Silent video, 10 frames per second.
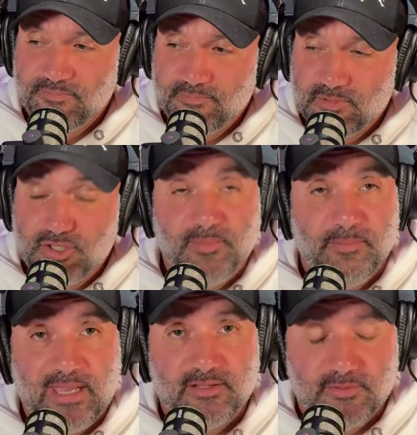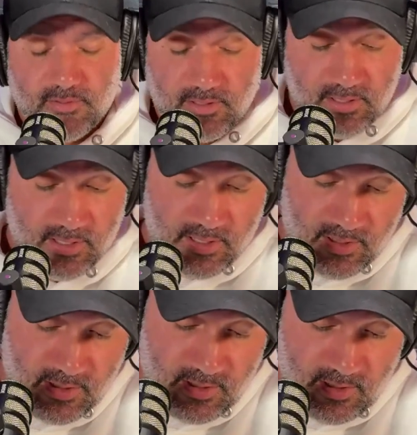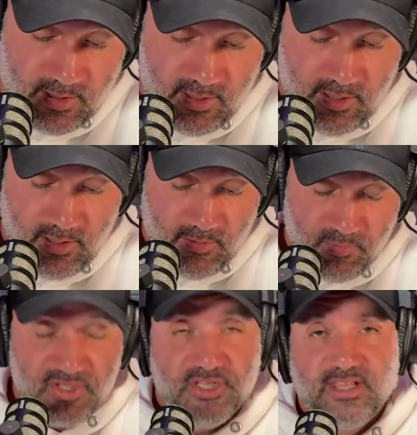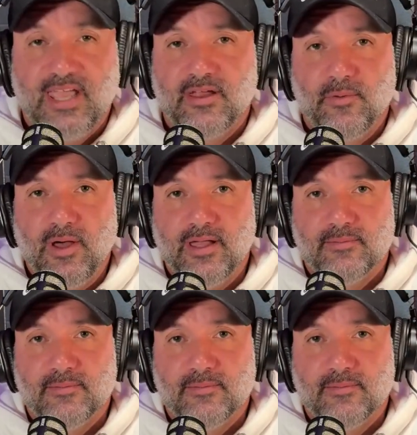Should be mandatory. But you take it away.